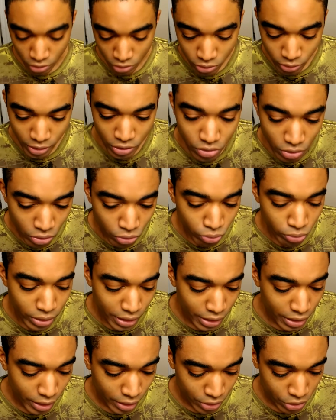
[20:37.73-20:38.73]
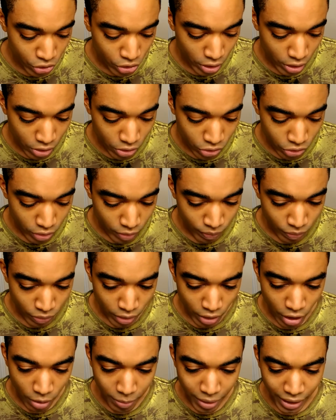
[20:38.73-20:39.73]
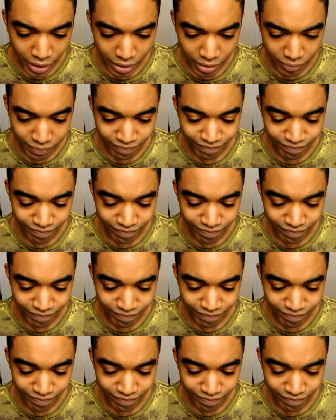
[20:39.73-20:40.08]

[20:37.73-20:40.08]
So that's a really nice change. I